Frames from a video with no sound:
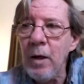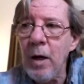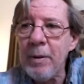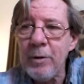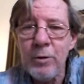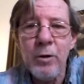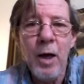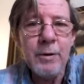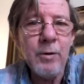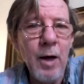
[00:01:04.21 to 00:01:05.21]
yeah, because there's a
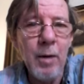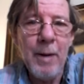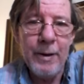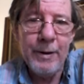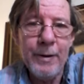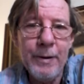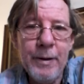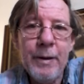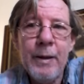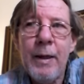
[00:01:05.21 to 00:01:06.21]
lot to talk about here.
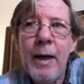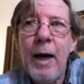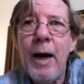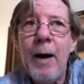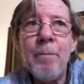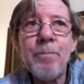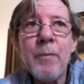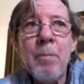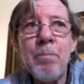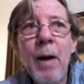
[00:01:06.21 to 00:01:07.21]

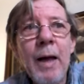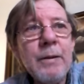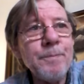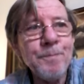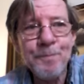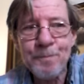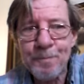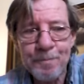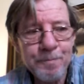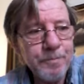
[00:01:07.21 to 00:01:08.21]
Um, but
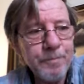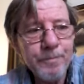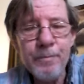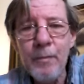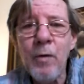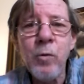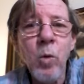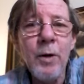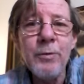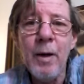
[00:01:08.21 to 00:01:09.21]
of
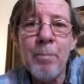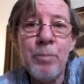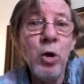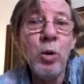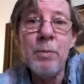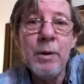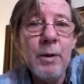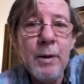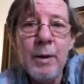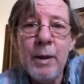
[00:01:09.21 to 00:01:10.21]
course, uh, boom,
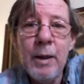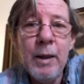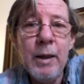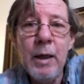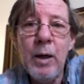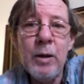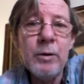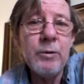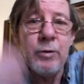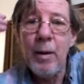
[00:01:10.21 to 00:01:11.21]
you
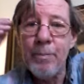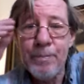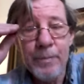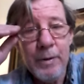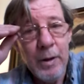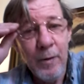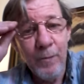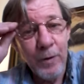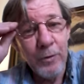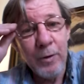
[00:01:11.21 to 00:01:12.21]
know, Trump, you know,
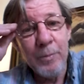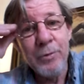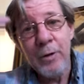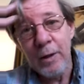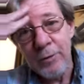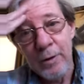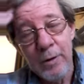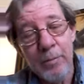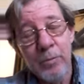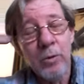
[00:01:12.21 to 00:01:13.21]
further obstructs
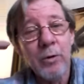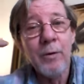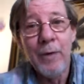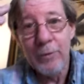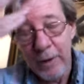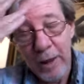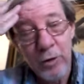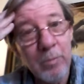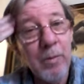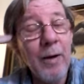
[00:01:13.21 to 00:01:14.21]
the Mueller
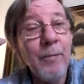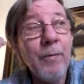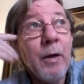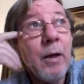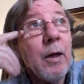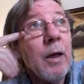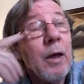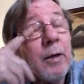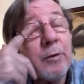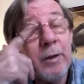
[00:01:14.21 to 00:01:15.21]
investigation by
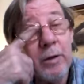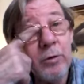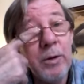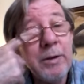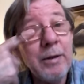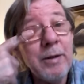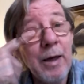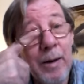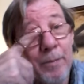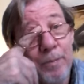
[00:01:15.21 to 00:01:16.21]
seeing to it that
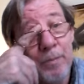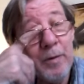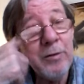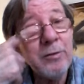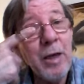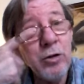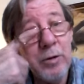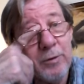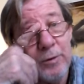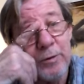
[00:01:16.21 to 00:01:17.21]
uh,
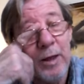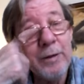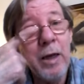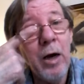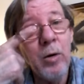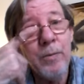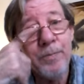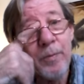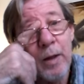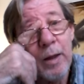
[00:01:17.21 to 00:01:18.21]
Sessions is let go,
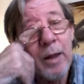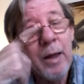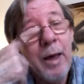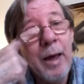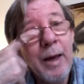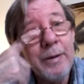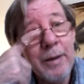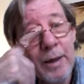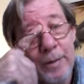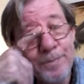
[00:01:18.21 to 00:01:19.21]
and
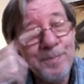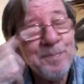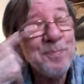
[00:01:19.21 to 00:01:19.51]
um,